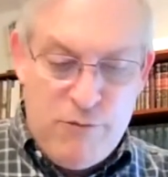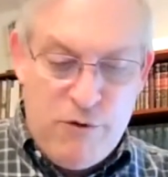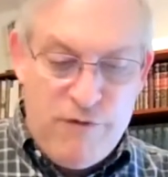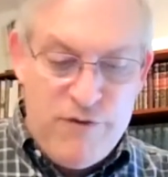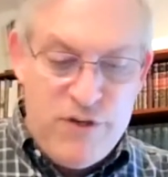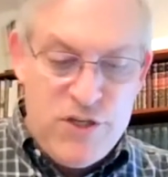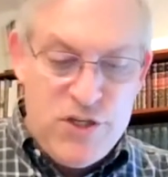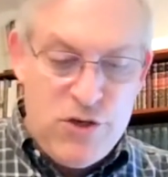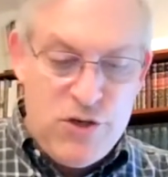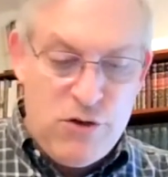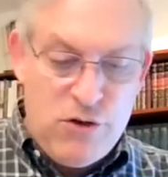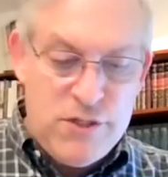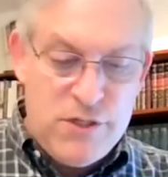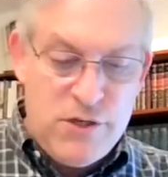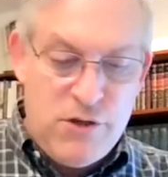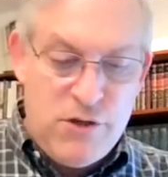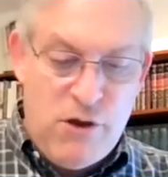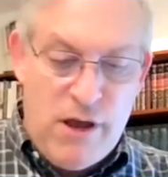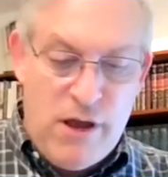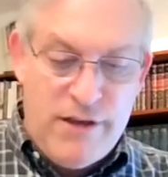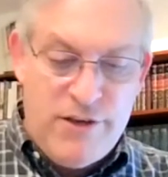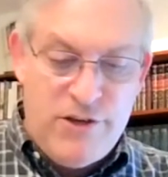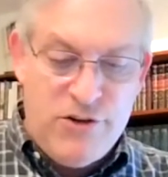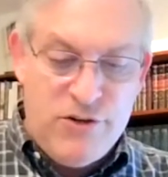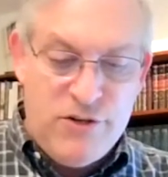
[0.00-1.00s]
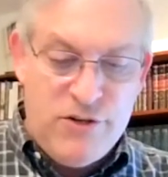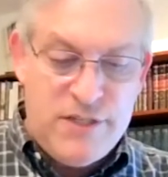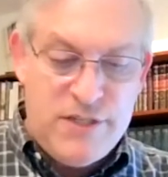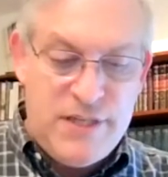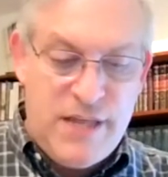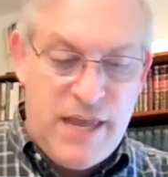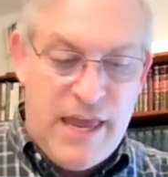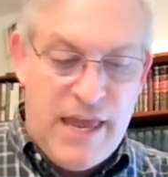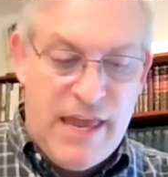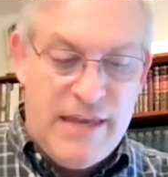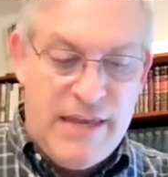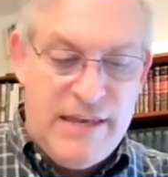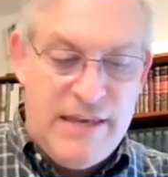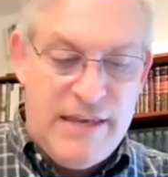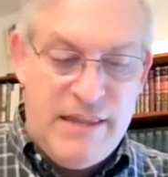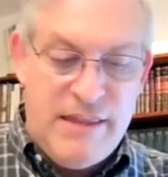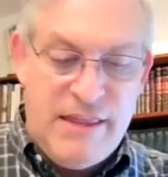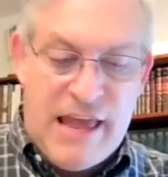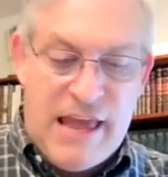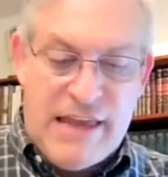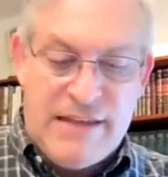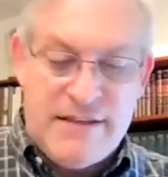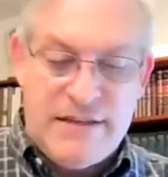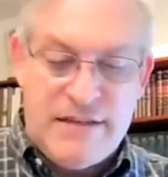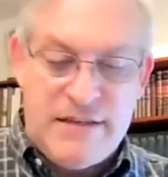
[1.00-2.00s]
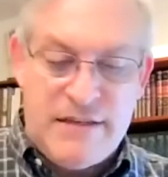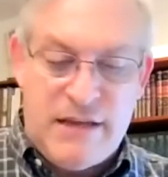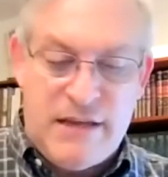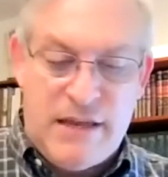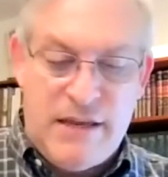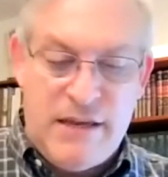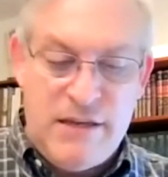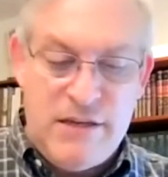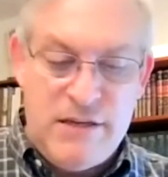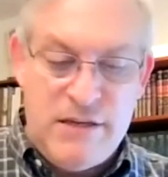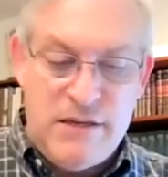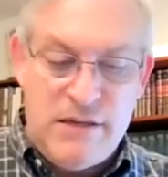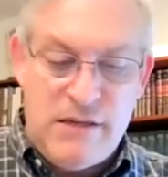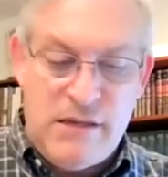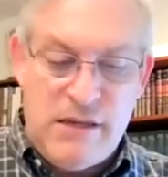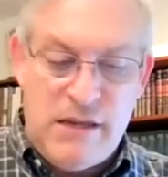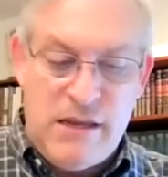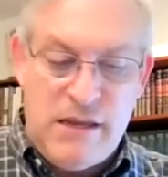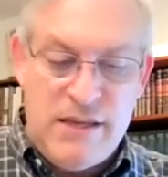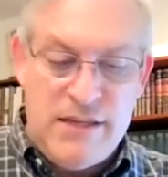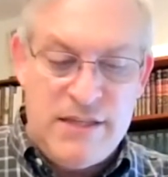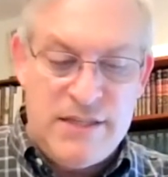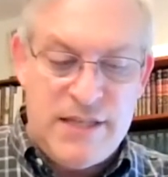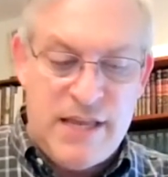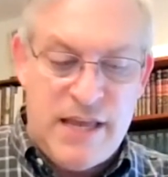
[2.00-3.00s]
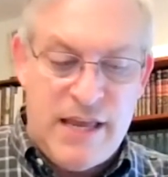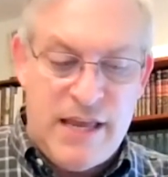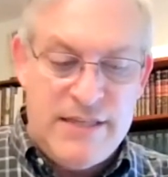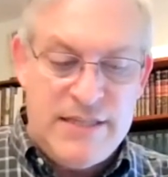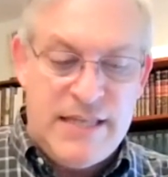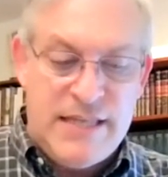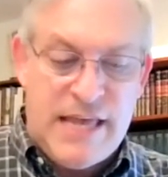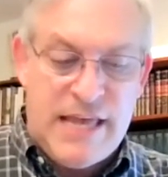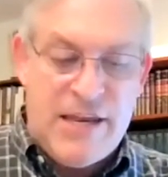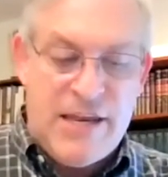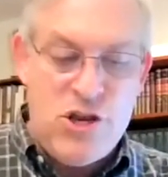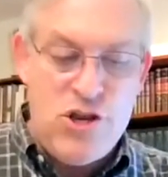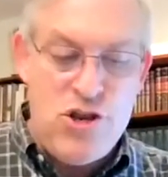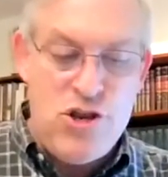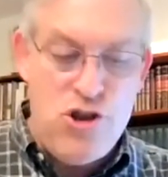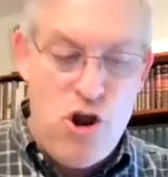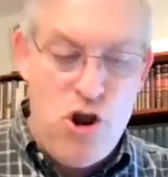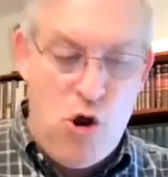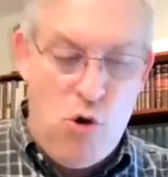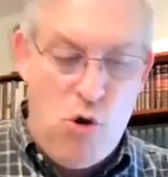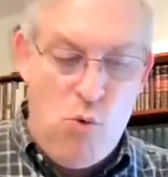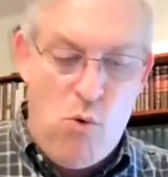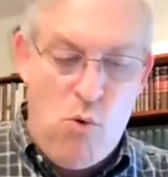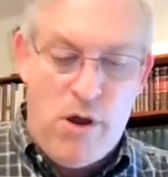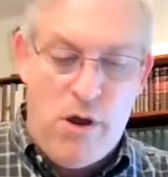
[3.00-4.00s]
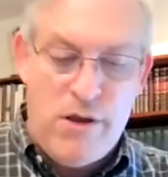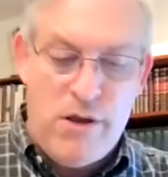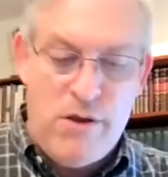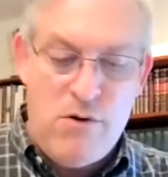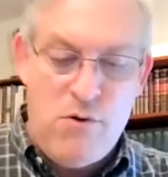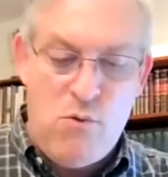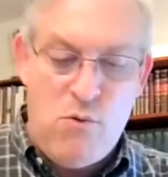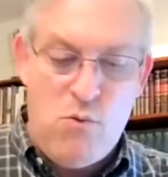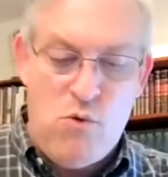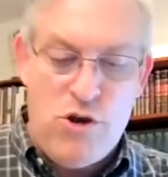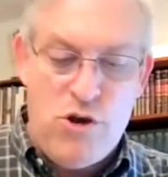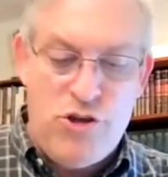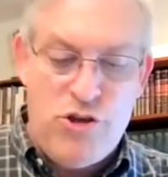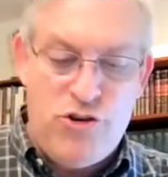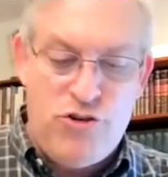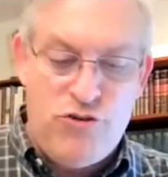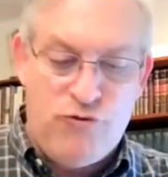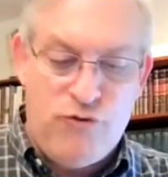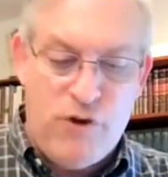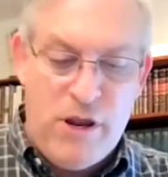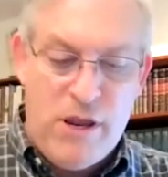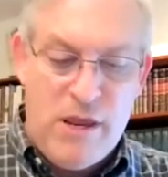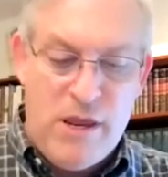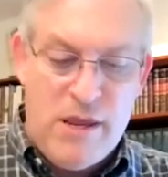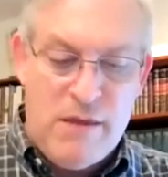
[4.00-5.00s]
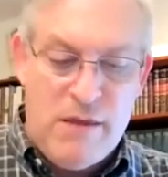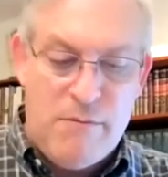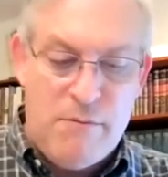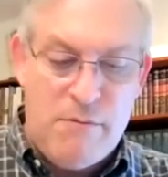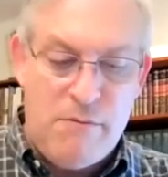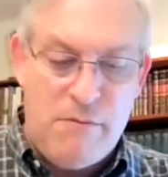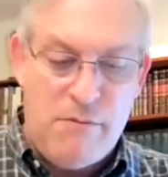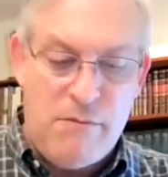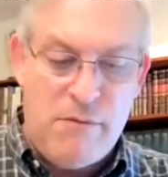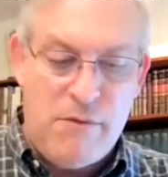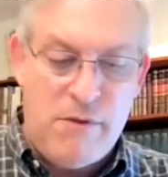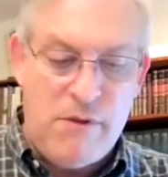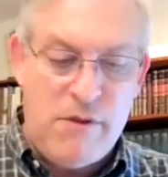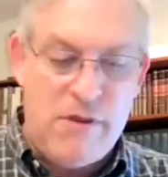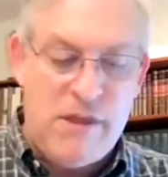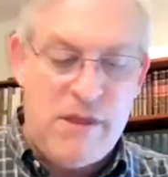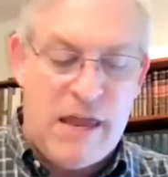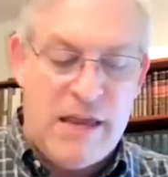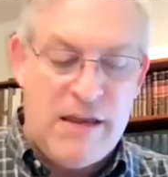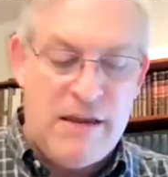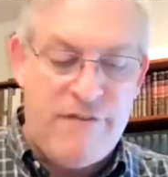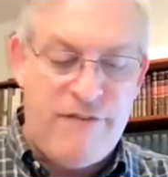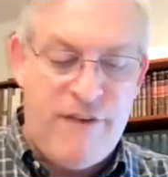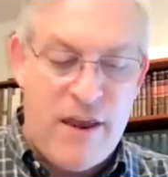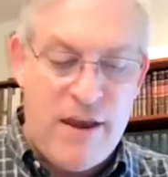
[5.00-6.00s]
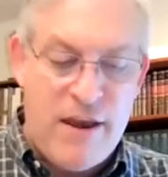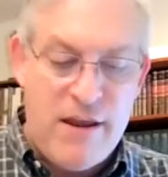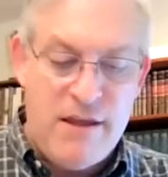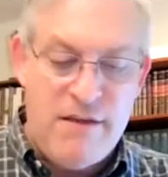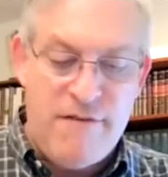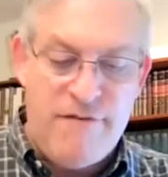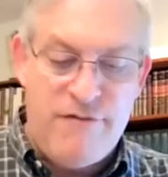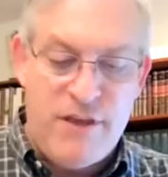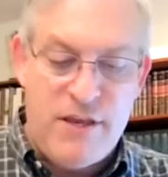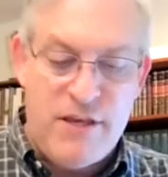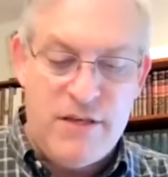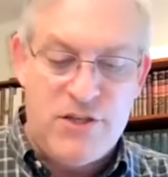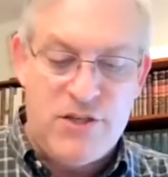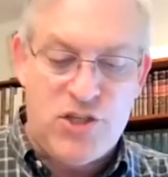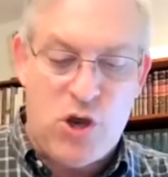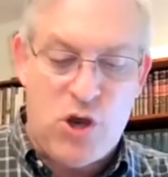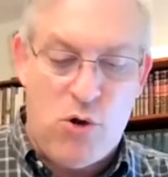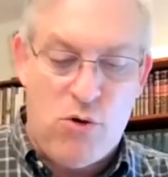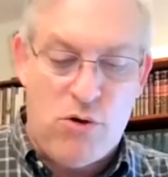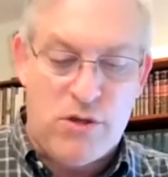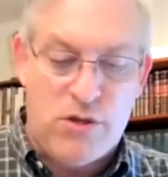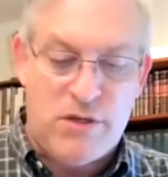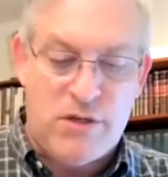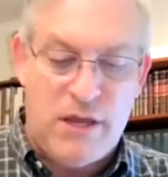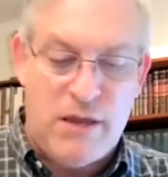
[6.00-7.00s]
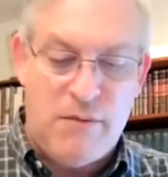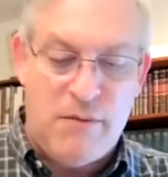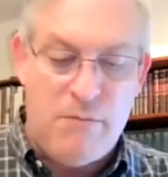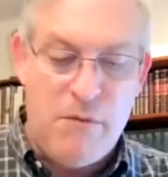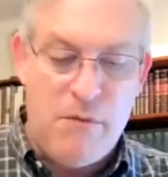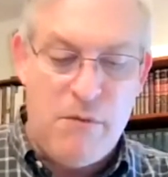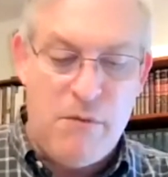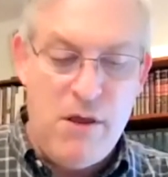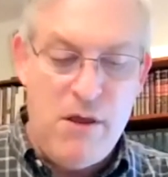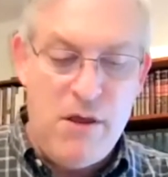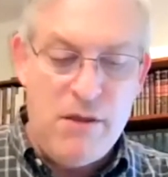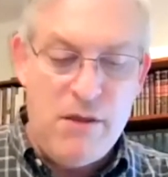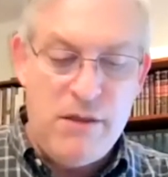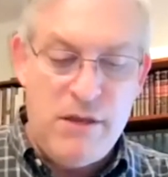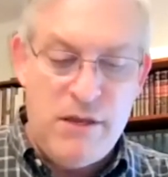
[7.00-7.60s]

but Rav Yisrael Salanter said that, and he, he says that no one would dream that if any of these shochtim,